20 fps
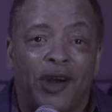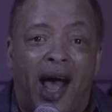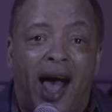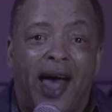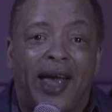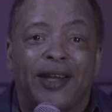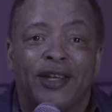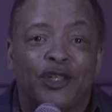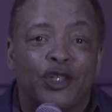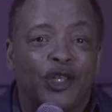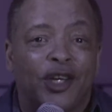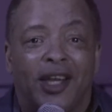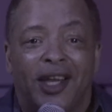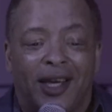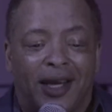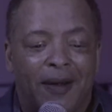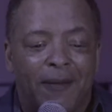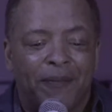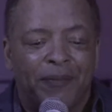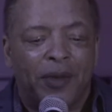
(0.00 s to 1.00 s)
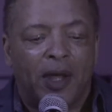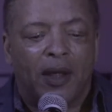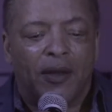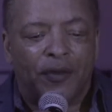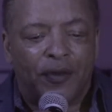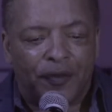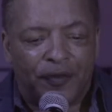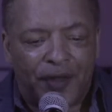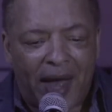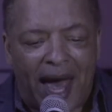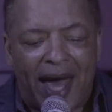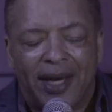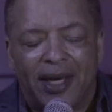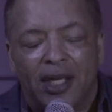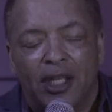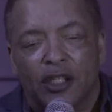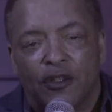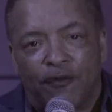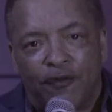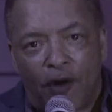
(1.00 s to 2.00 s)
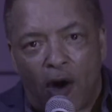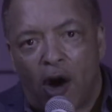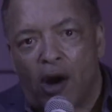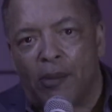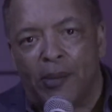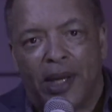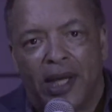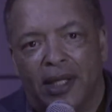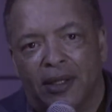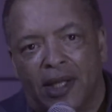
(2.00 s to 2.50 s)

IG, that is farming.